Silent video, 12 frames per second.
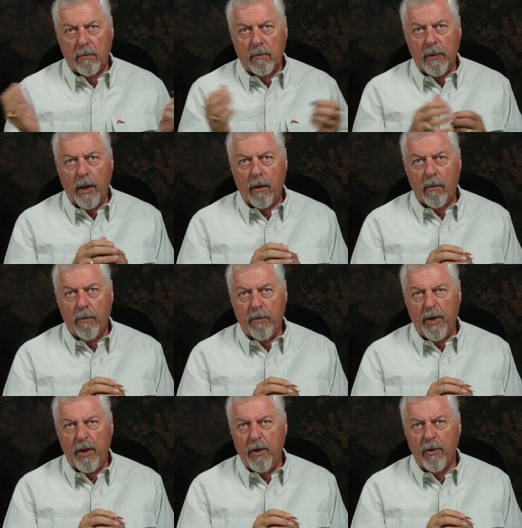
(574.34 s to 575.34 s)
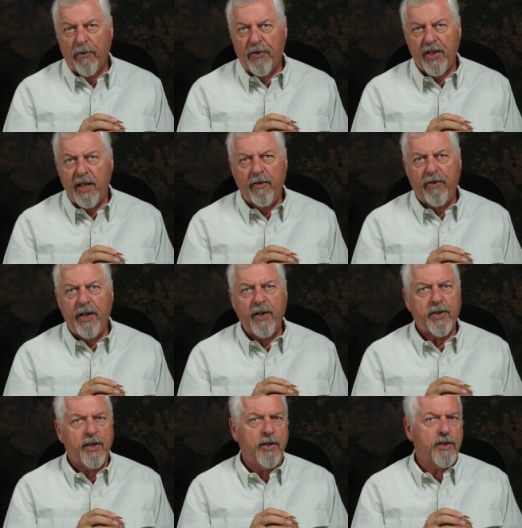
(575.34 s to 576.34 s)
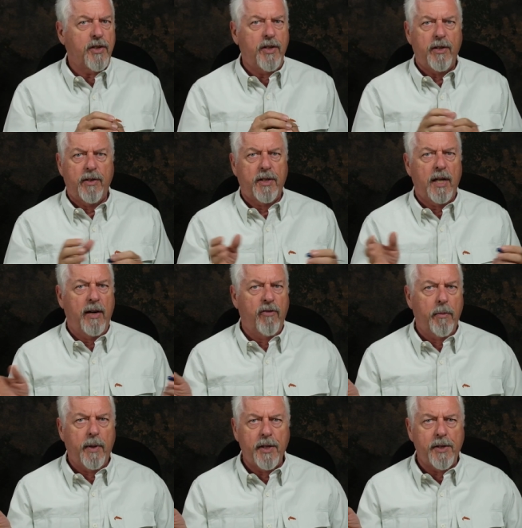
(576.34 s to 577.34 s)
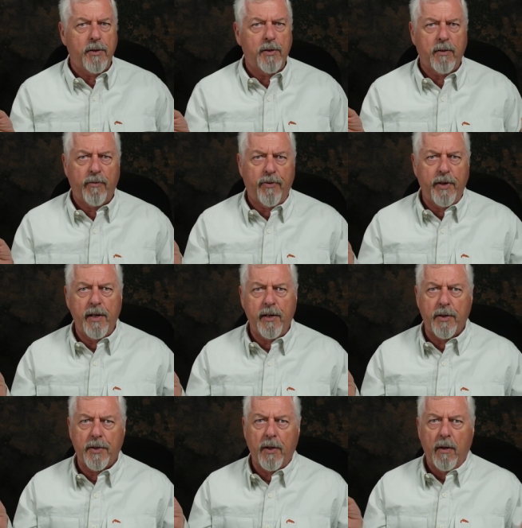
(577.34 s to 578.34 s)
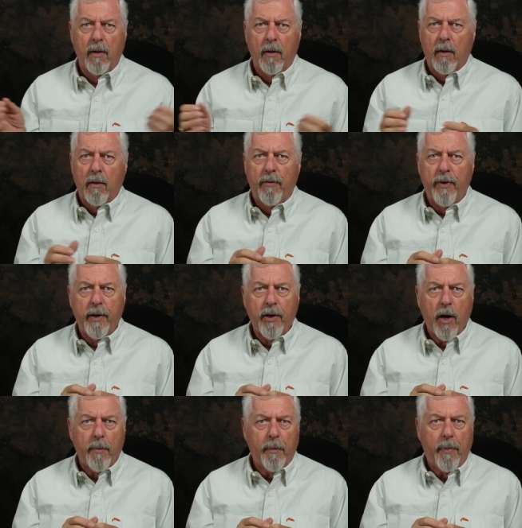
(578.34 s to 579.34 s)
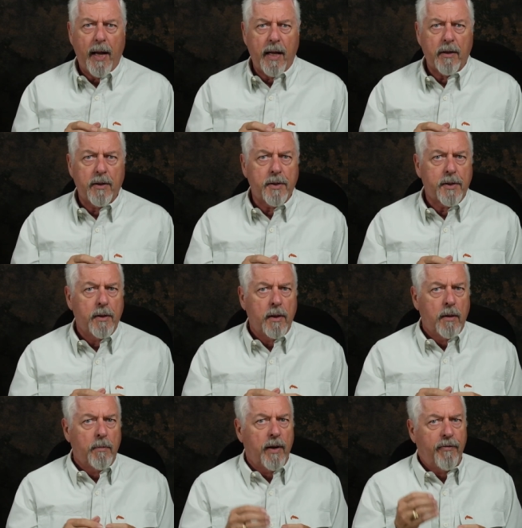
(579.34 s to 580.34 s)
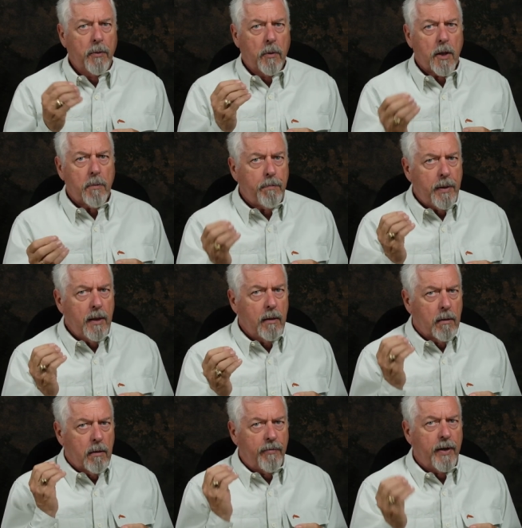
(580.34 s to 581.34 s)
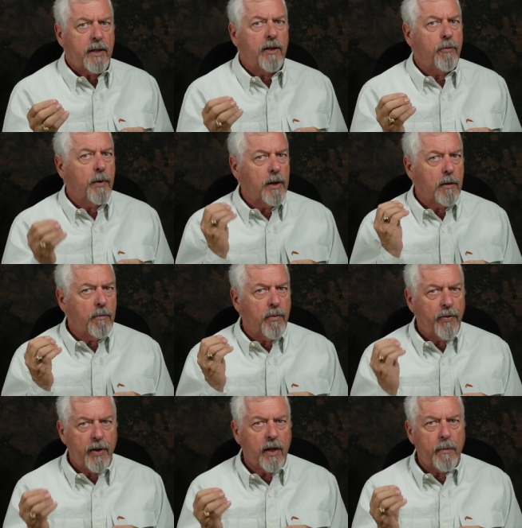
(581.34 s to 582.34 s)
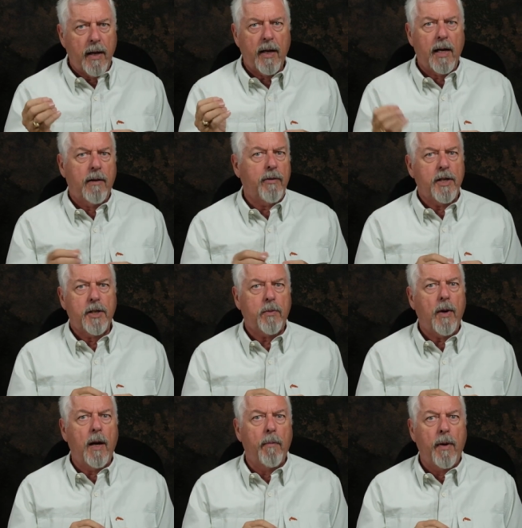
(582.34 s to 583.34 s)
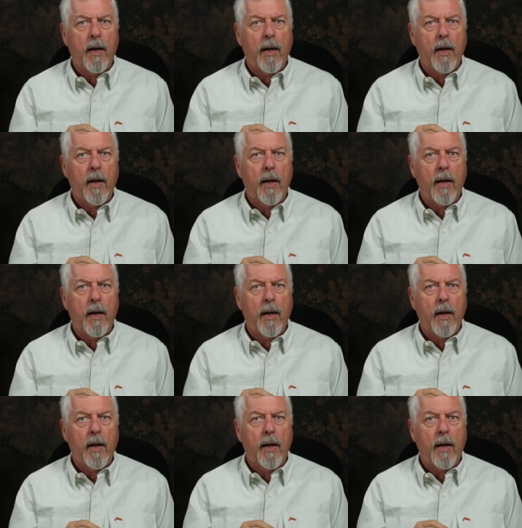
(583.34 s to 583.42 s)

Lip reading: you've seen for years and years and years. Everybody's used them for years. Very common patterns, but if you want to be effective with them, think about how they swim